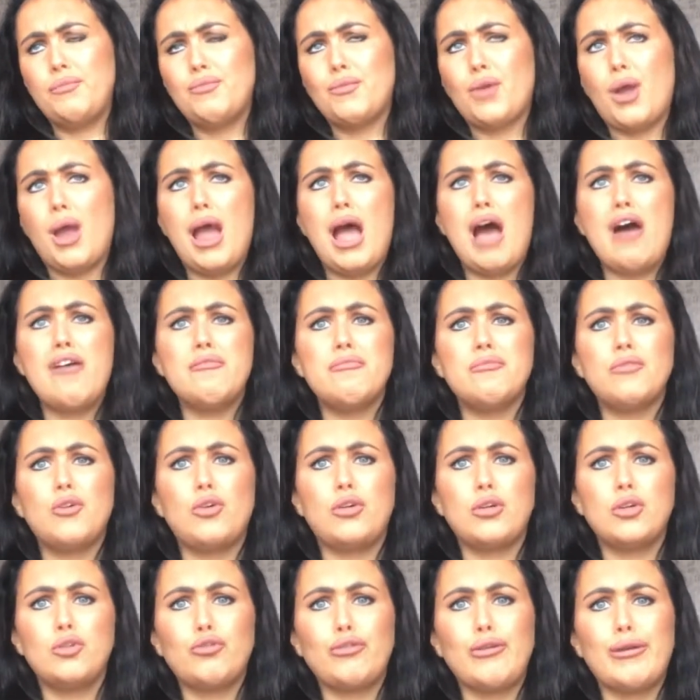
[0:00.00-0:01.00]
Now I haven't
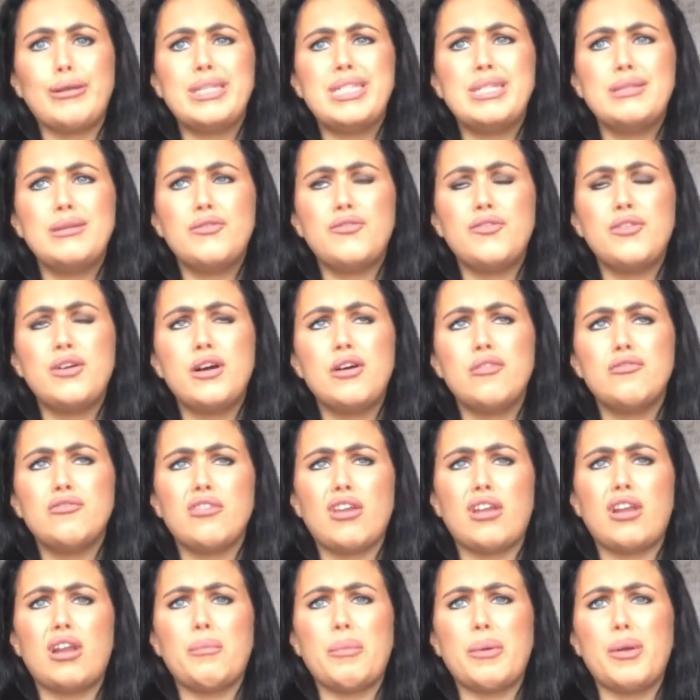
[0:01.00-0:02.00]
gone crazy with it, I've
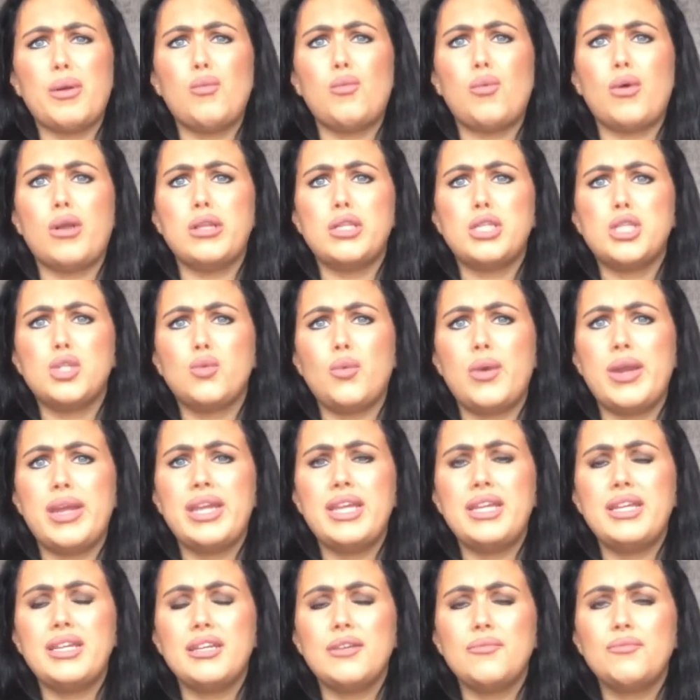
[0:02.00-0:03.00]
done it about once a
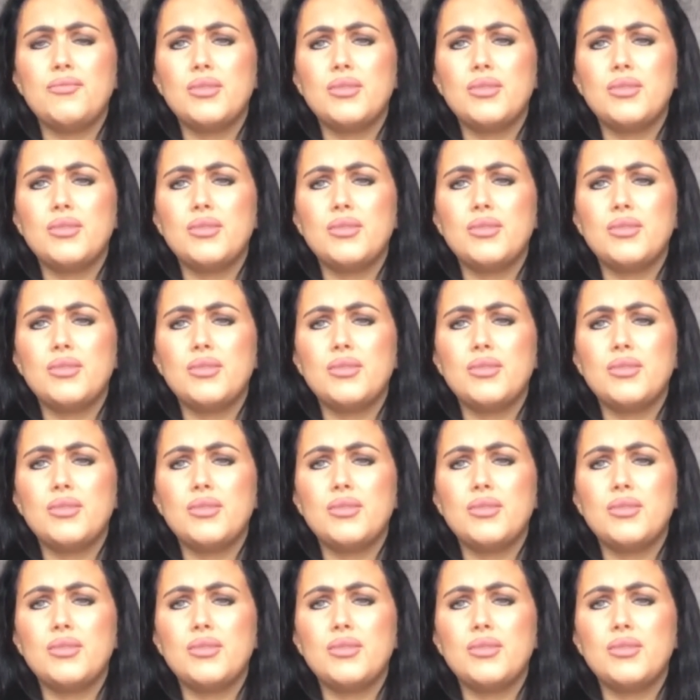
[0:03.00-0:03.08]
week,